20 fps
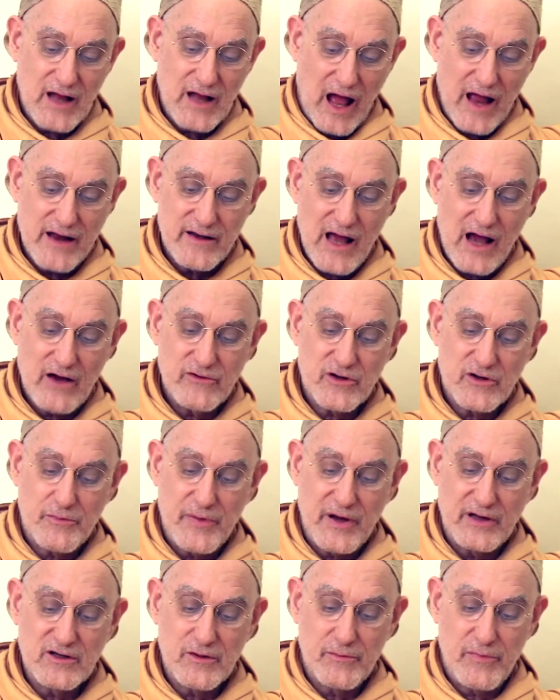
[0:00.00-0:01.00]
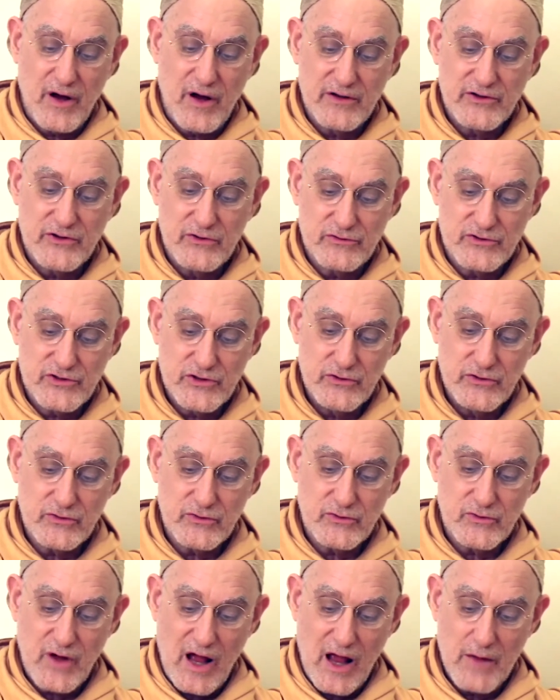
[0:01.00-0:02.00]
I now depend upon you
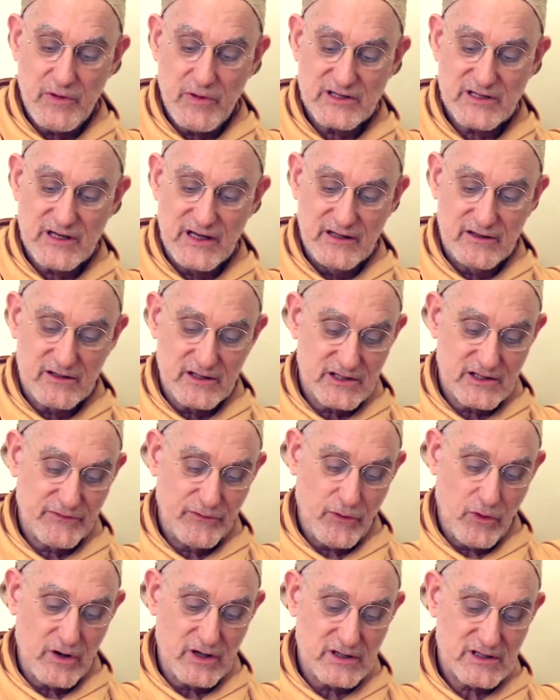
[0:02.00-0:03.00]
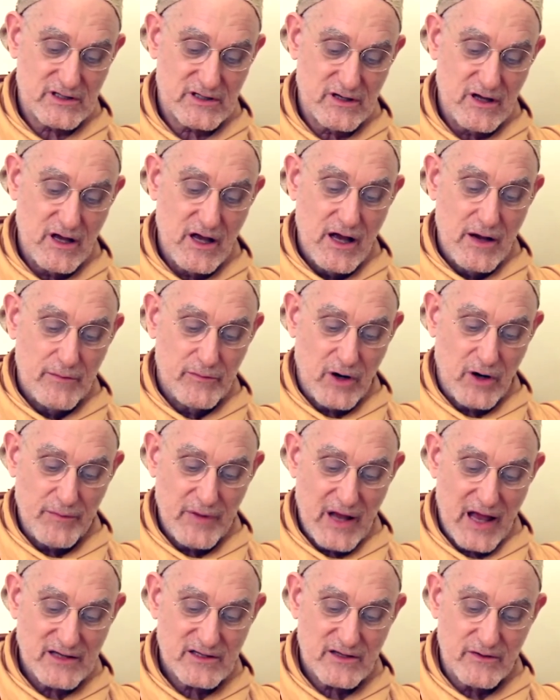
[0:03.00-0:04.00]
too. I must eat this forest.
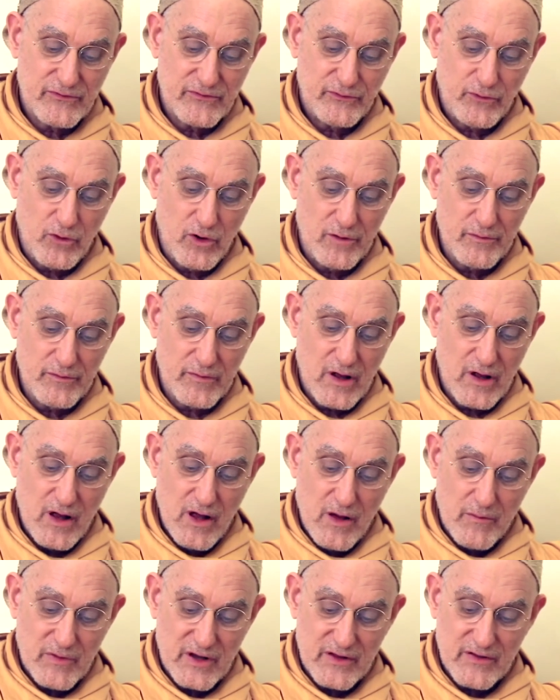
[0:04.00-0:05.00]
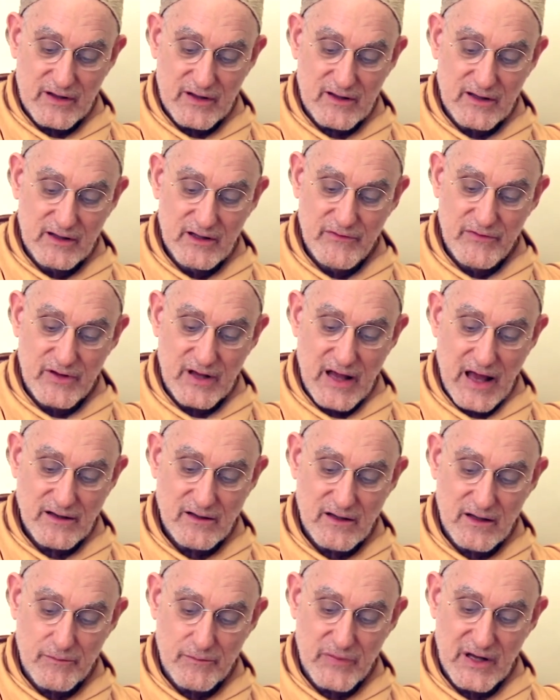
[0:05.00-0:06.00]
Brahma has informed me that the living
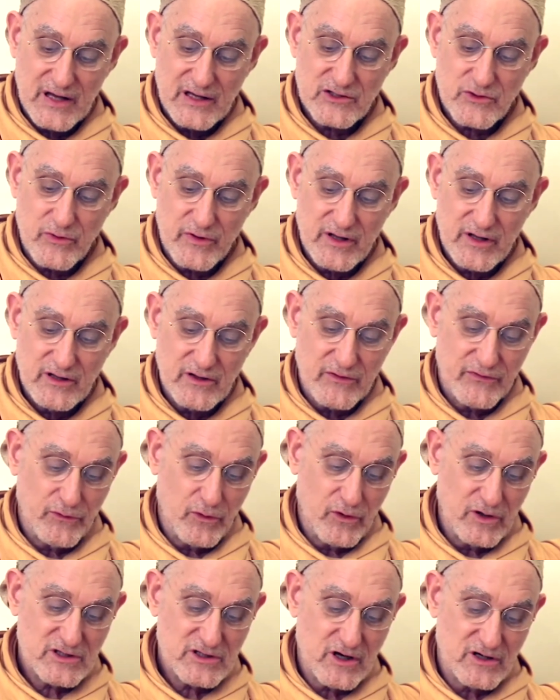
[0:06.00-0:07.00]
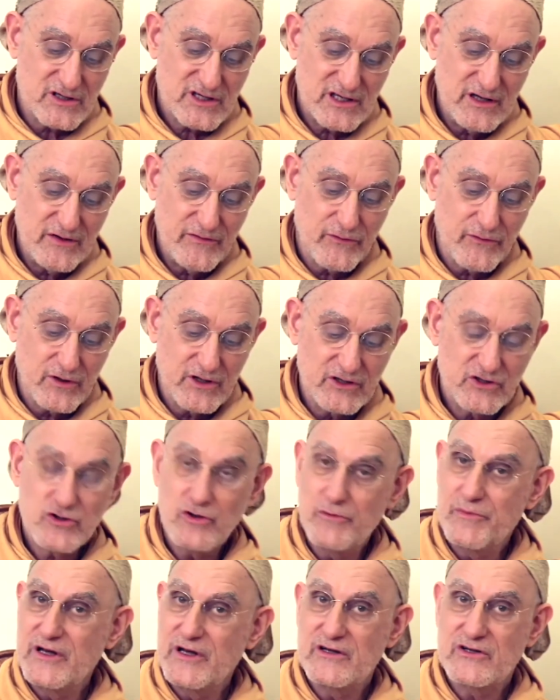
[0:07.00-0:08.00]
beings within the forest are sinful and
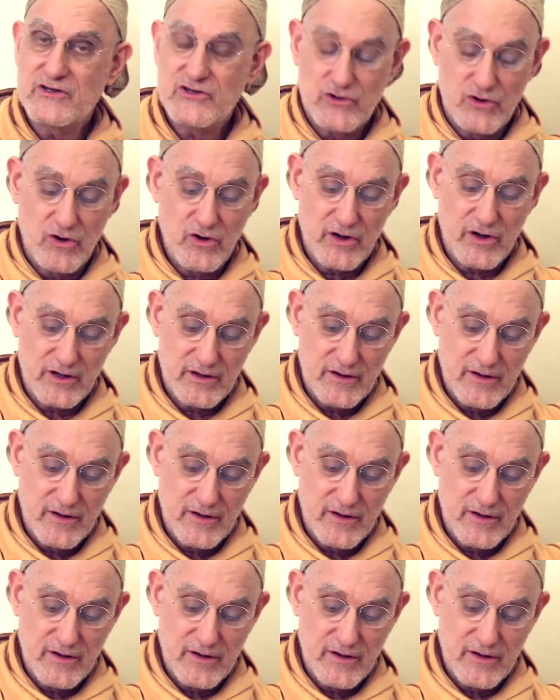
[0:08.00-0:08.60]
should be destroyed.